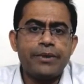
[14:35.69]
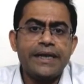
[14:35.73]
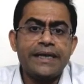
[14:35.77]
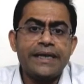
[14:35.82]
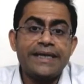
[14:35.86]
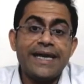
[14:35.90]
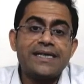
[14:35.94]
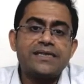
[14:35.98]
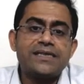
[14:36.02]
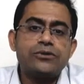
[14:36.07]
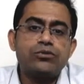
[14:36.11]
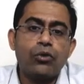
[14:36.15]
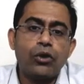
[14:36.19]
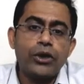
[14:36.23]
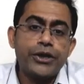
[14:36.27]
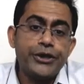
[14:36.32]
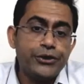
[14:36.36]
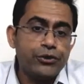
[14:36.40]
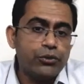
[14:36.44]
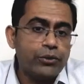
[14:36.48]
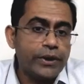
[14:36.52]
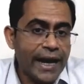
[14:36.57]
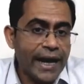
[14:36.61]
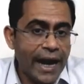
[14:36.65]
Yes,
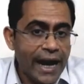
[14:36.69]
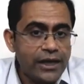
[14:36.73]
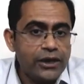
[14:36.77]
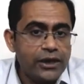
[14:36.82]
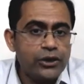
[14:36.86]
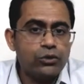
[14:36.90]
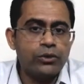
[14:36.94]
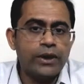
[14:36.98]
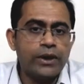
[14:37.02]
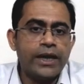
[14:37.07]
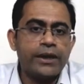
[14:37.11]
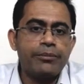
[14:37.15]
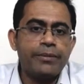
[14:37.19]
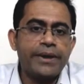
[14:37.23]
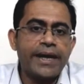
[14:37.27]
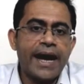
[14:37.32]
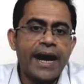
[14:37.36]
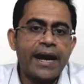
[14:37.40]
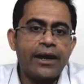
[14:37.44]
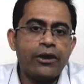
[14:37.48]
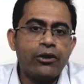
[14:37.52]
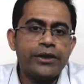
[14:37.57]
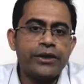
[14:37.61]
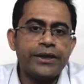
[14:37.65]
what you can do, let me
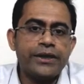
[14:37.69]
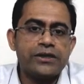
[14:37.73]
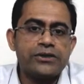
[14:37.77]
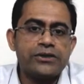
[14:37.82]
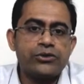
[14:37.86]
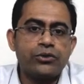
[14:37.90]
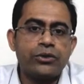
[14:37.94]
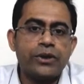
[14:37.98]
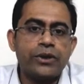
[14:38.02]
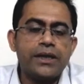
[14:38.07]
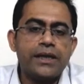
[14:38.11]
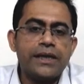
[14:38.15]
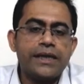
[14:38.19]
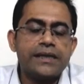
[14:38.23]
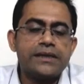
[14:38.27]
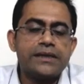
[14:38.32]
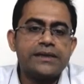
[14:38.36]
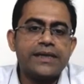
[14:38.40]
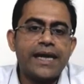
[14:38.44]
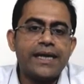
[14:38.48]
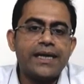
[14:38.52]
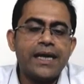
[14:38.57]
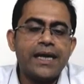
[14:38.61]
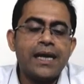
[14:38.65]
add on here, Sonal,
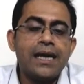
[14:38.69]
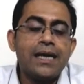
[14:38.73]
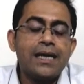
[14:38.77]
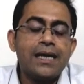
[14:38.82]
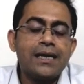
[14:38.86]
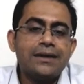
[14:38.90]
is that